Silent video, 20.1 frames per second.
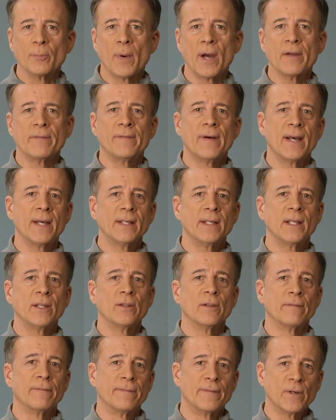by finding
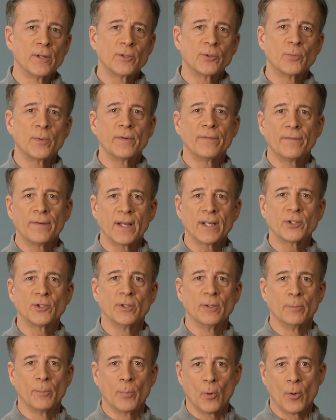the first
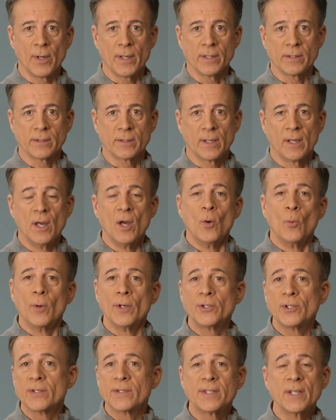reflection points,
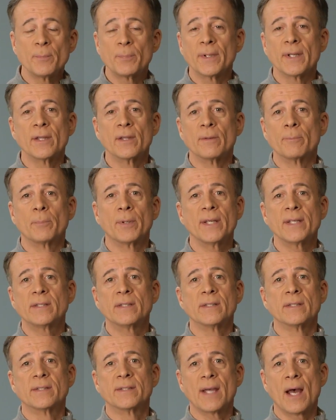which are simply the
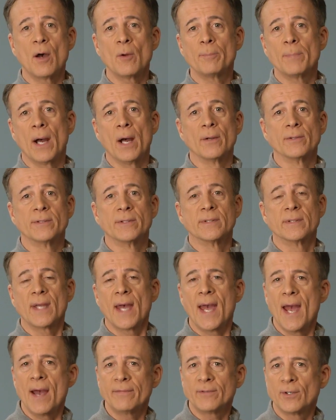places sound bounces
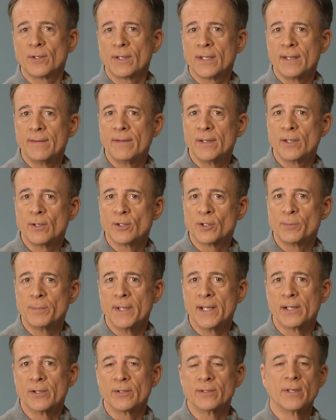after leaving your
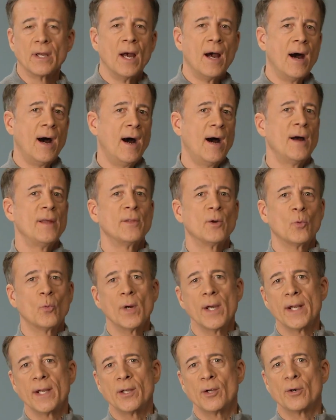speakers on the
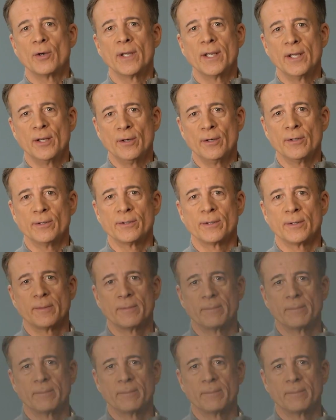way to your ears.